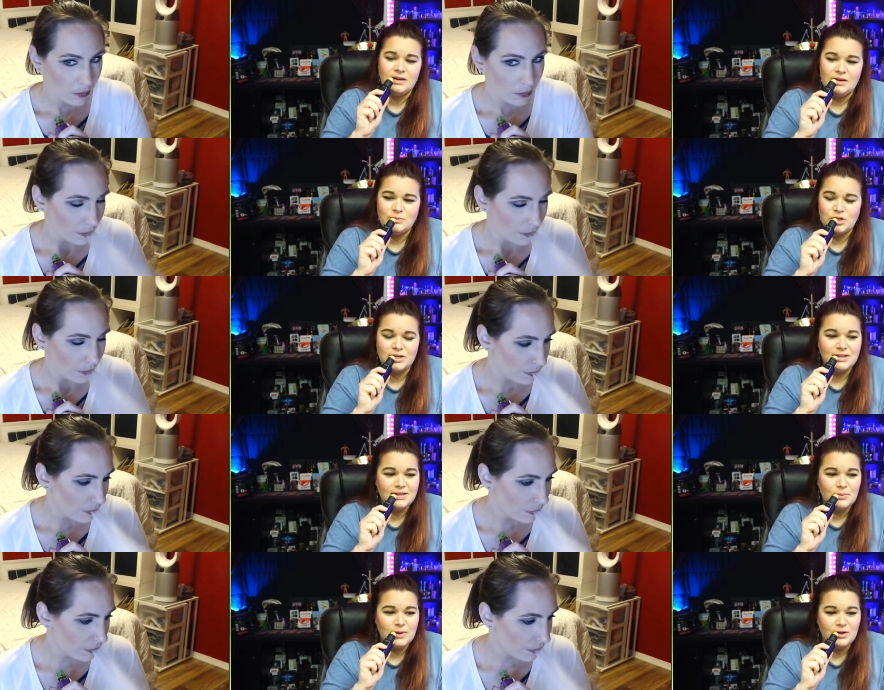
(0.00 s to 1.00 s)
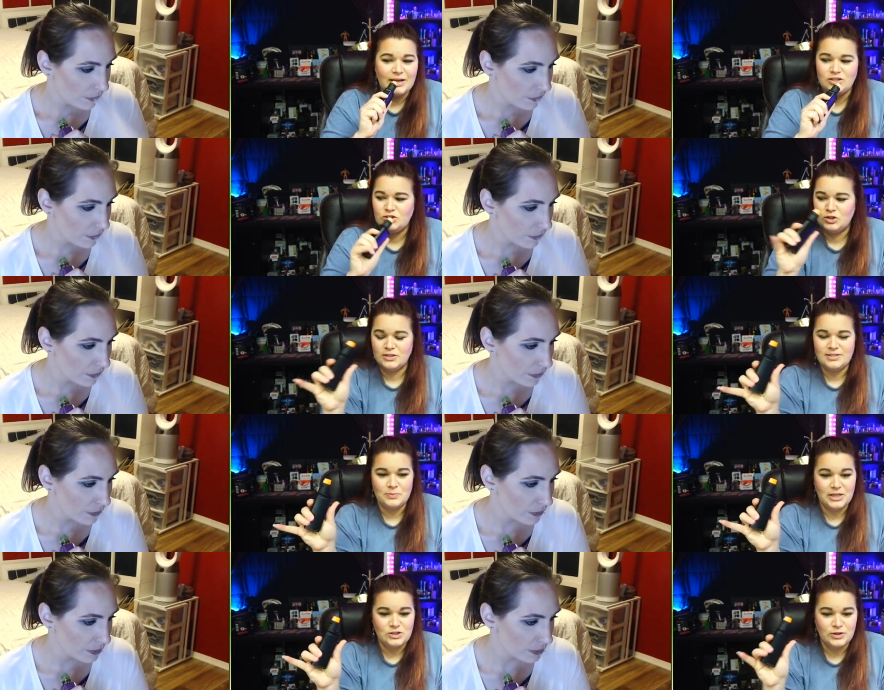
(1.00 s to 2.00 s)
Speaker 1: I'm trying to get a better. I just took a sip
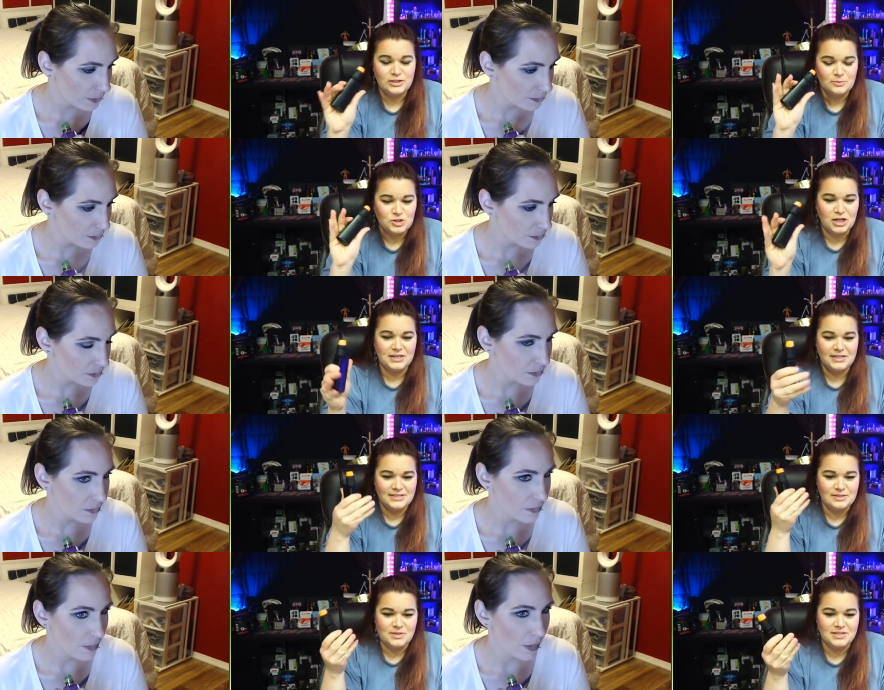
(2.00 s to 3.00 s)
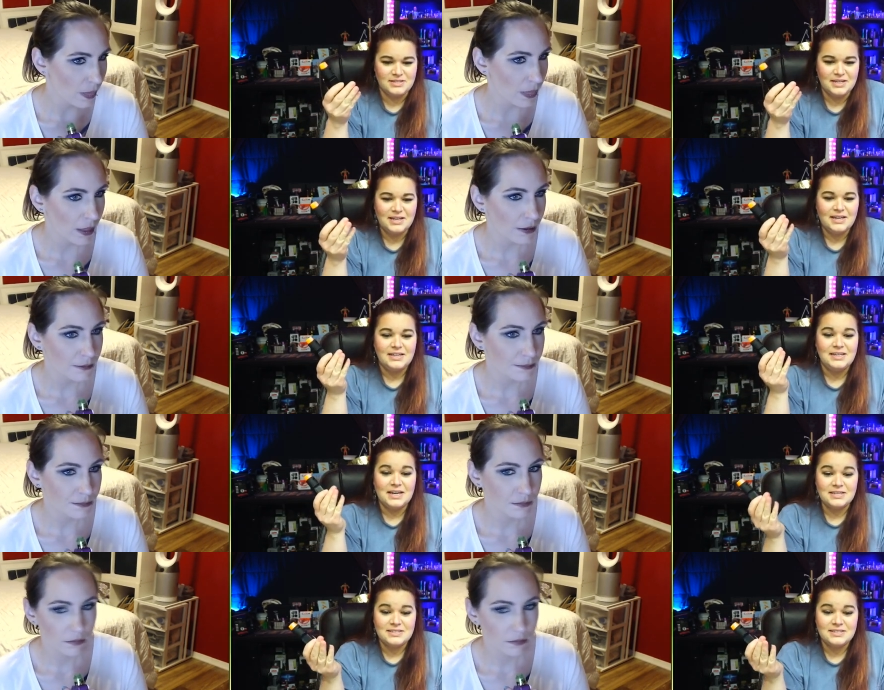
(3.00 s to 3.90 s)
of that drink, so I'm trying to get some of this. Yes,